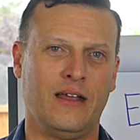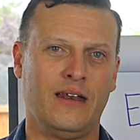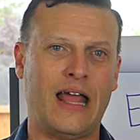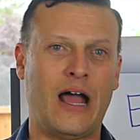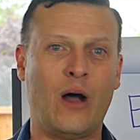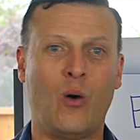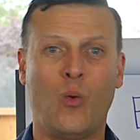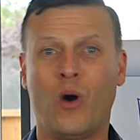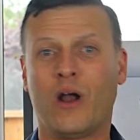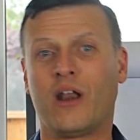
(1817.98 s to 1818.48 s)

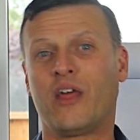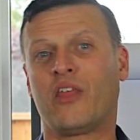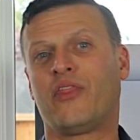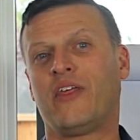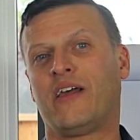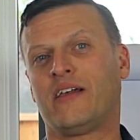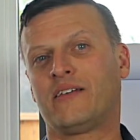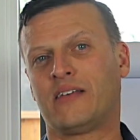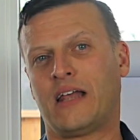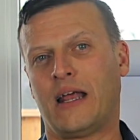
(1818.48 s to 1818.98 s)
Now, one of
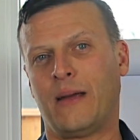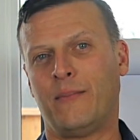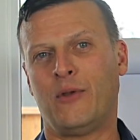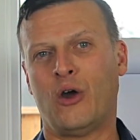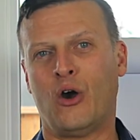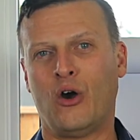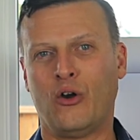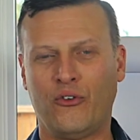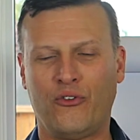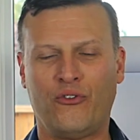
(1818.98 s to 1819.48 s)
the things that I'm
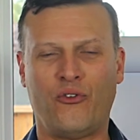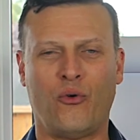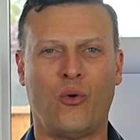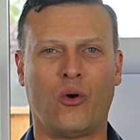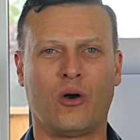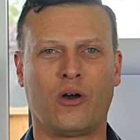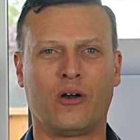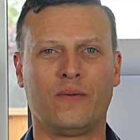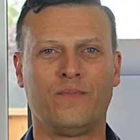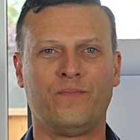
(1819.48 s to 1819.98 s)
known
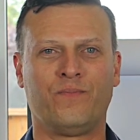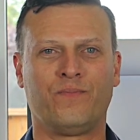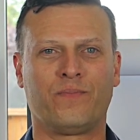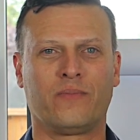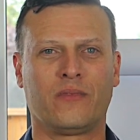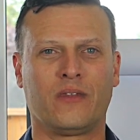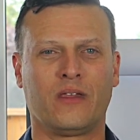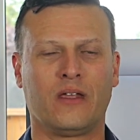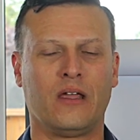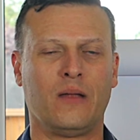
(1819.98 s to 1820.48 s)
for
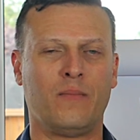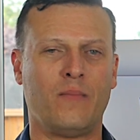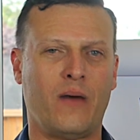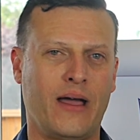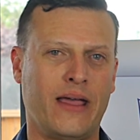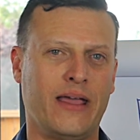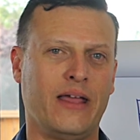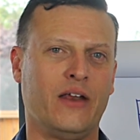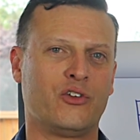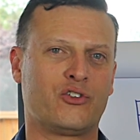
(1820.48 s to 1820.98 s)
in
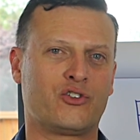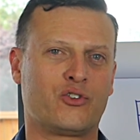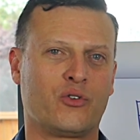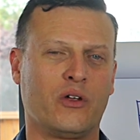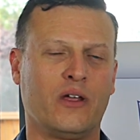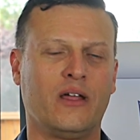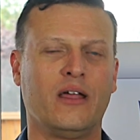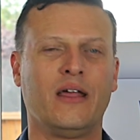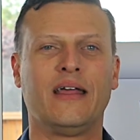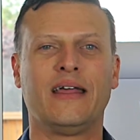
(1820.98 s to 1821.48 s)
my
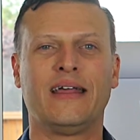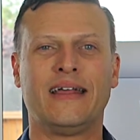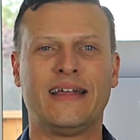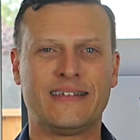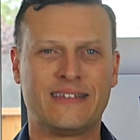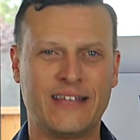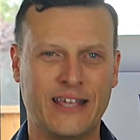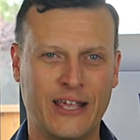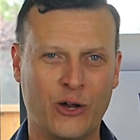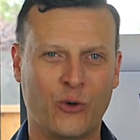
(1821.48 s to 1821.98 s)
industry
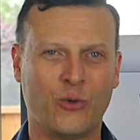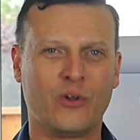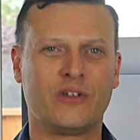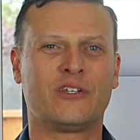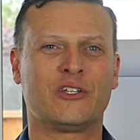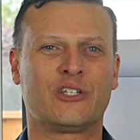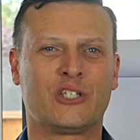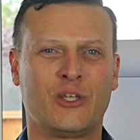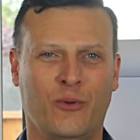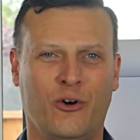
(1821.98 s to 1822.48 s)
is
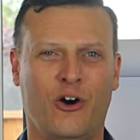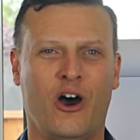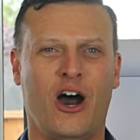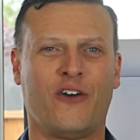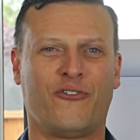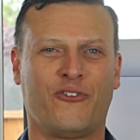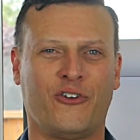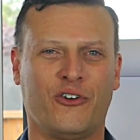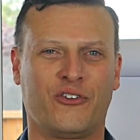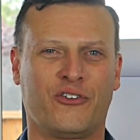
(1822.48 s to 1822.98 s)
irresistible
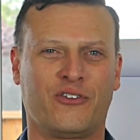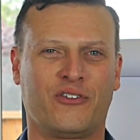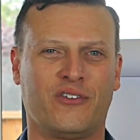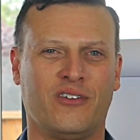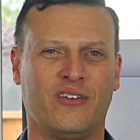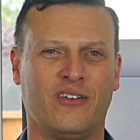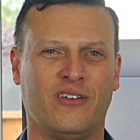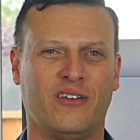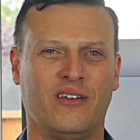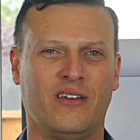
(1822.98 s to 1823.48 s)
offers.
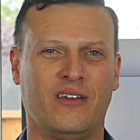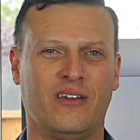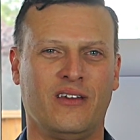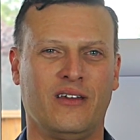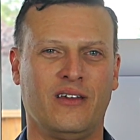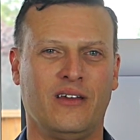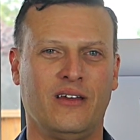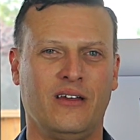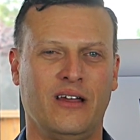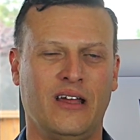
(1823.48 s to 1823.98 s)

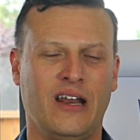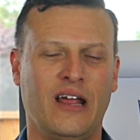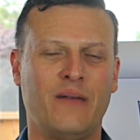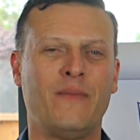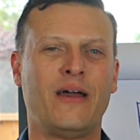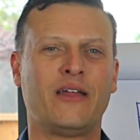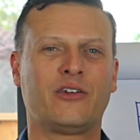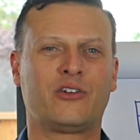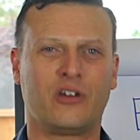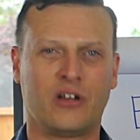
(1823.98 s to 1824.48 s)
And I
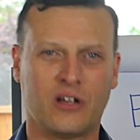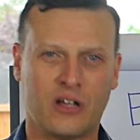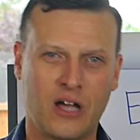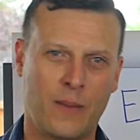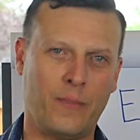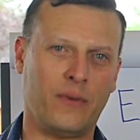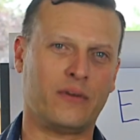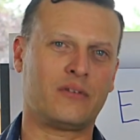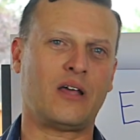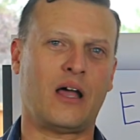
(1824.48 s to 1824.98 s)
mentioned a
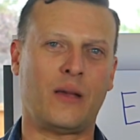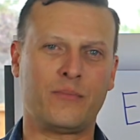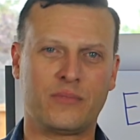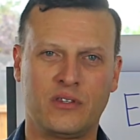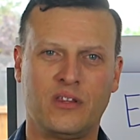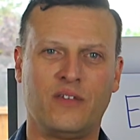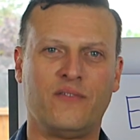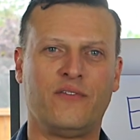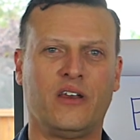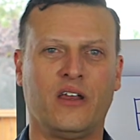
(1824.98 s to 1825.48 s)
couple of times
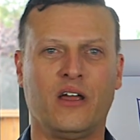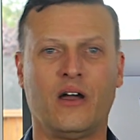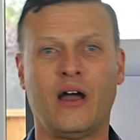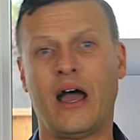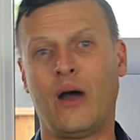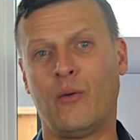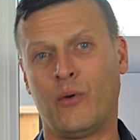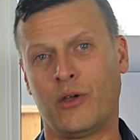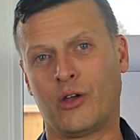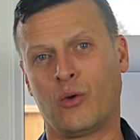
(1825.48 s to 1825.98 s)
in the video
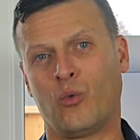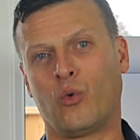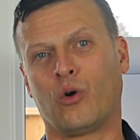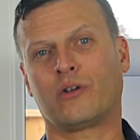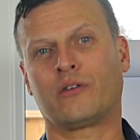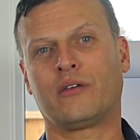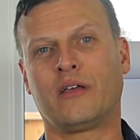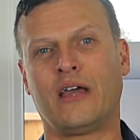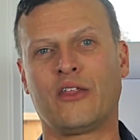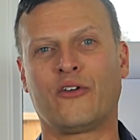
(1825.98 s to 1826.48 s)
how we can
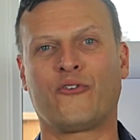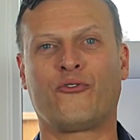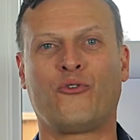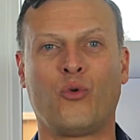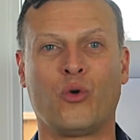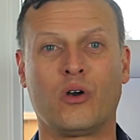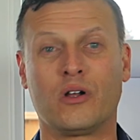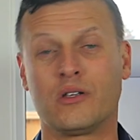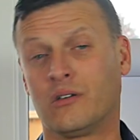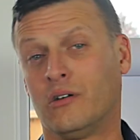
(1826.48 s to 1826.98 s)
work together
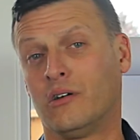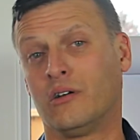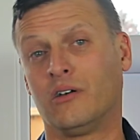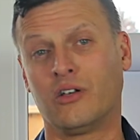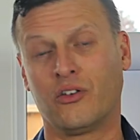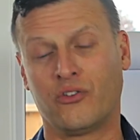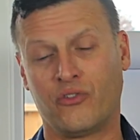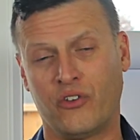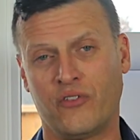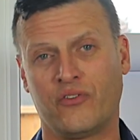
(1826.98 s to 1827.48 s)
for as
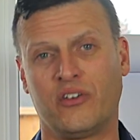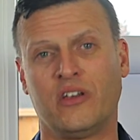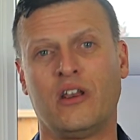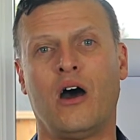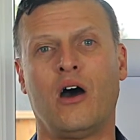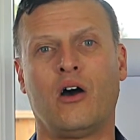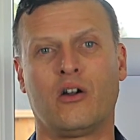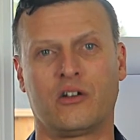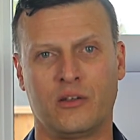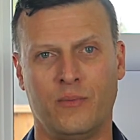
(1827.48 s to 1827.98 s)
little as
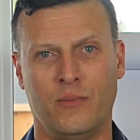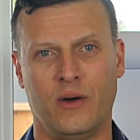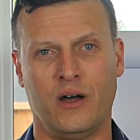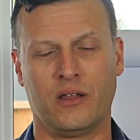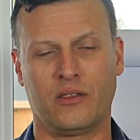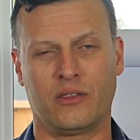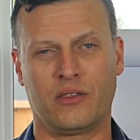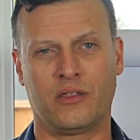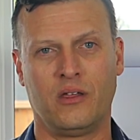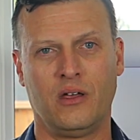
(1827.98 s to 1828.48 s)
$50 a
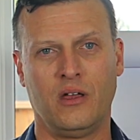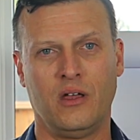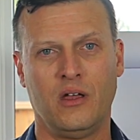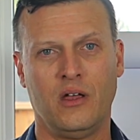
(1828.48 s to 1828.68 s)
month.